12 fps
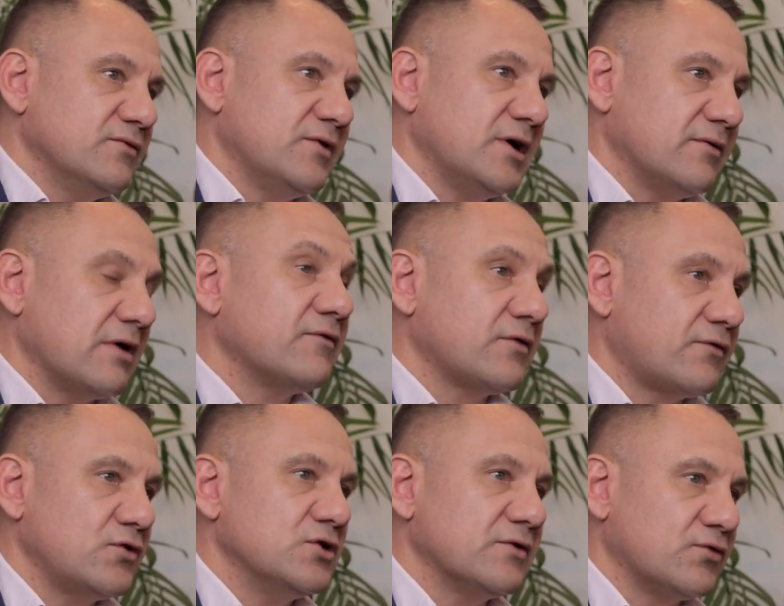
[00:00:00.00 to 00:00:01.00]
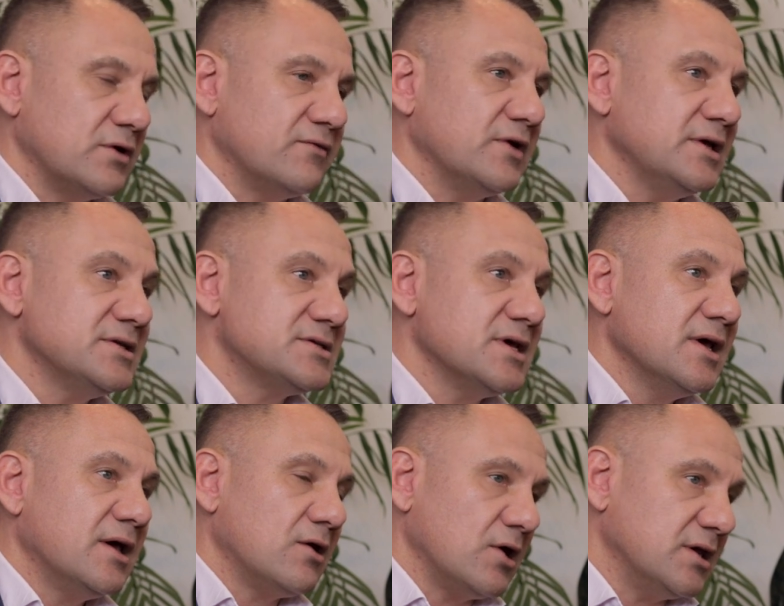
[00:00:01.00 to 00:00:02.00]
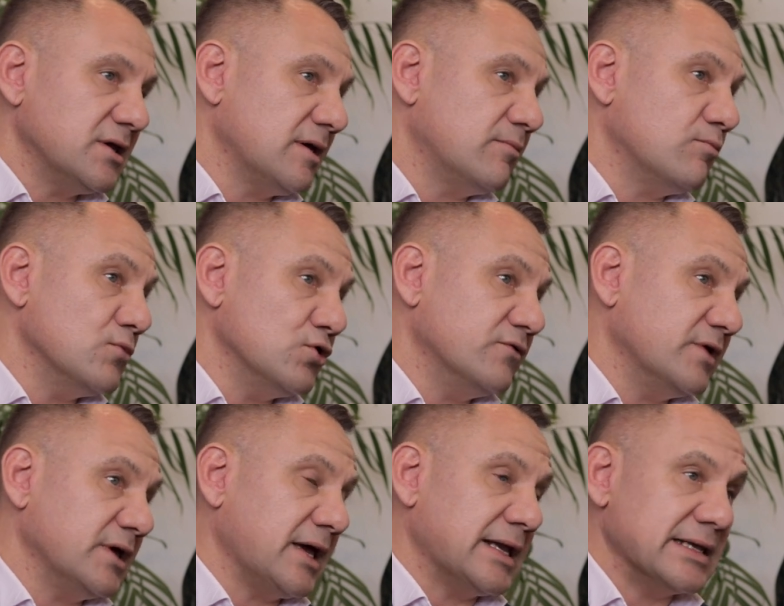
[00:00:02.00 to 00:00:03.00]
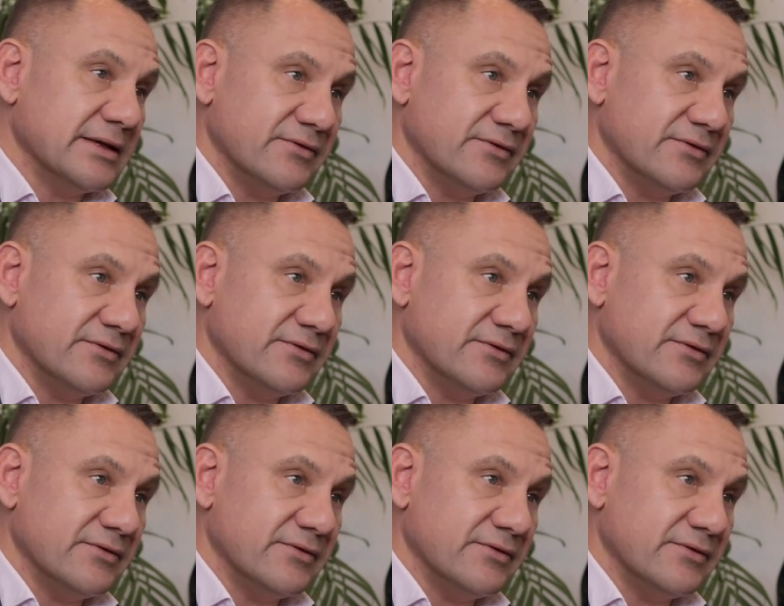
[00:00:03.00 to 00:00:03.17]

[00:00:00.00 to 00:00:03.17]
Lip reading: of a few different events, and I ended up moving and